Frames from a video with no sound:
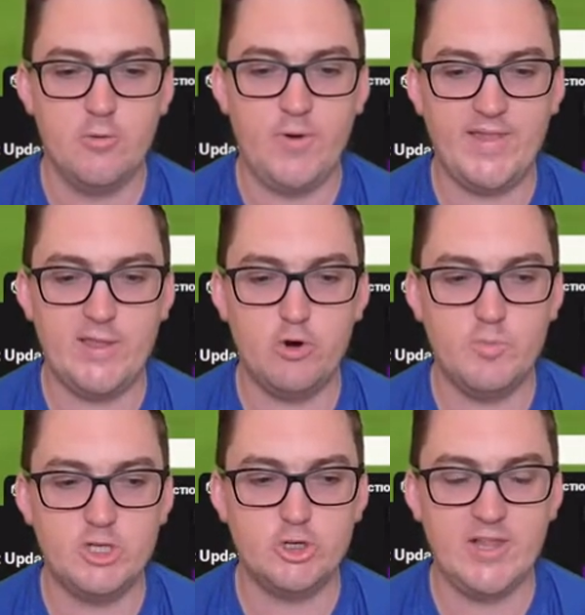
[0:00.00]
1-0
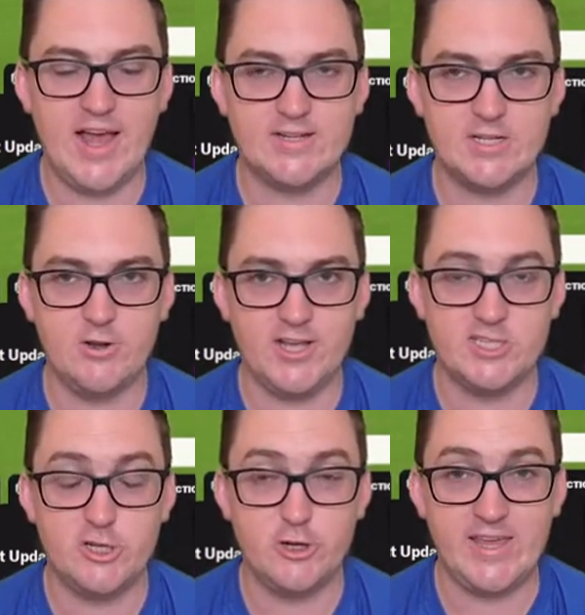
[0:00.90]
Midtjylland,
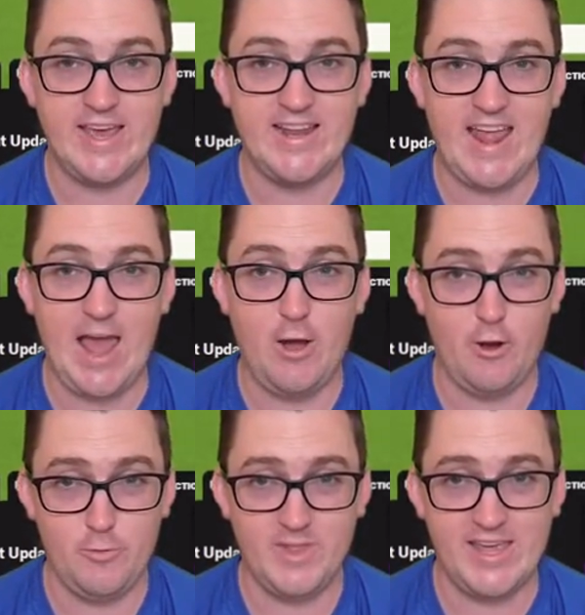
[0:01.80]
nice and early in our
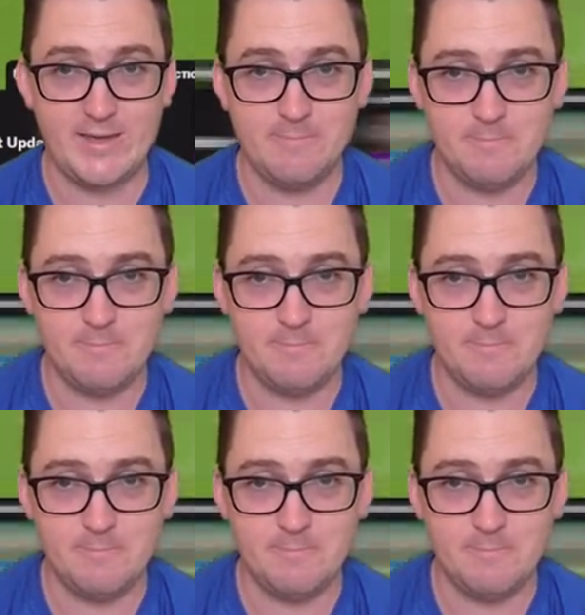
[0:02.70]
home league.